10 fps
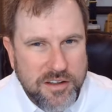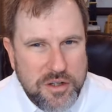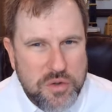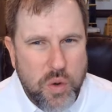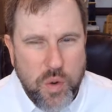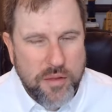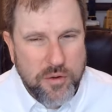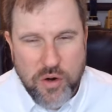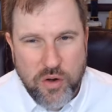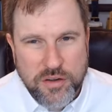You know why they're
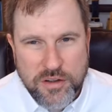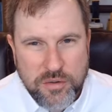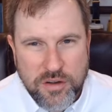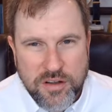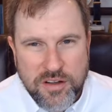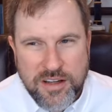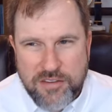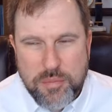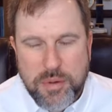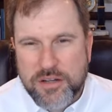calling you.
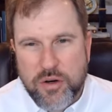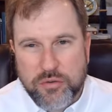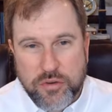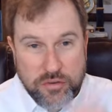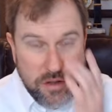Everybody knows this.